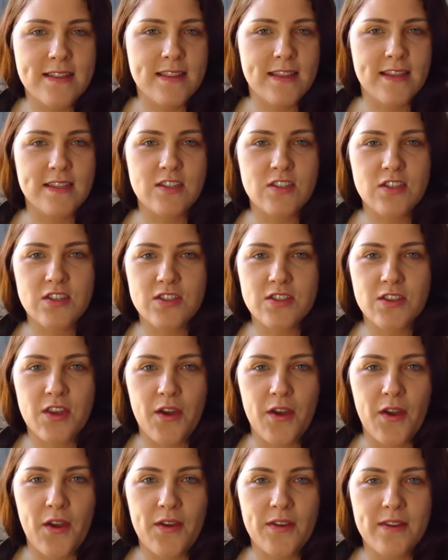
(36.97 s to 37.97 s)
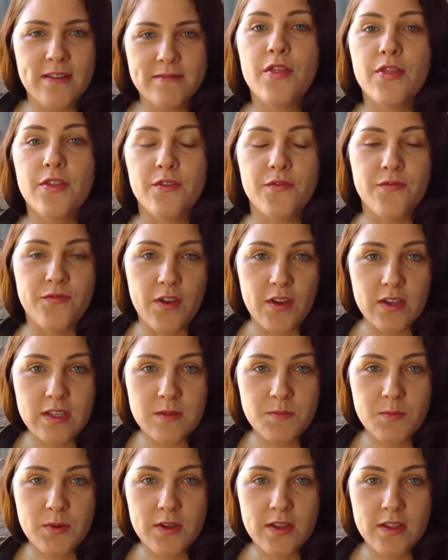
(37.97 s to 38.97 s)
Let's just go the
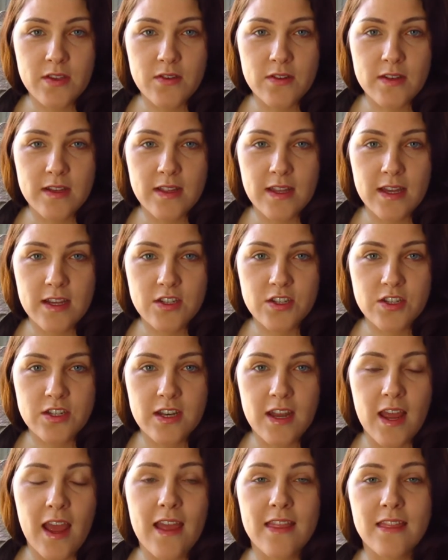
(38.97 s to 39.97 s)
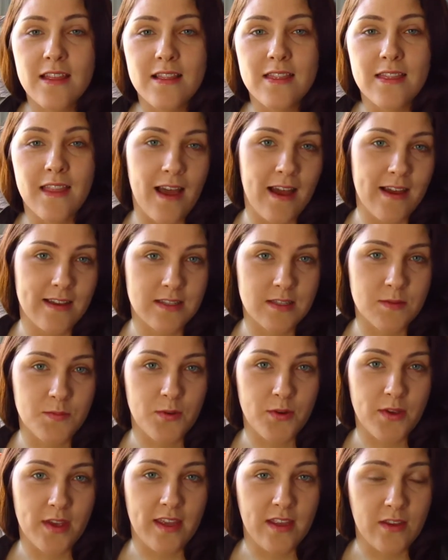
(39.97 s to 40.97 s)
first book in your collection and the last
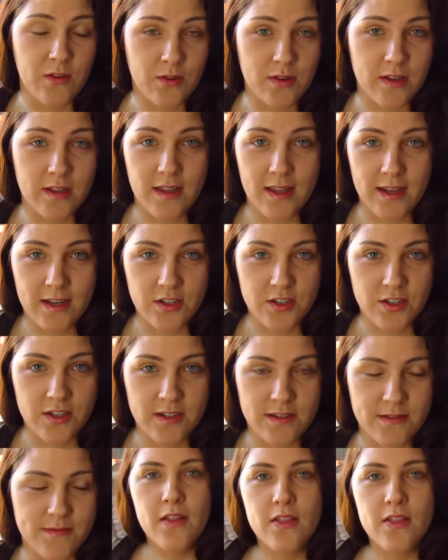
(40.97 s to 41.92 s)
book in your collection.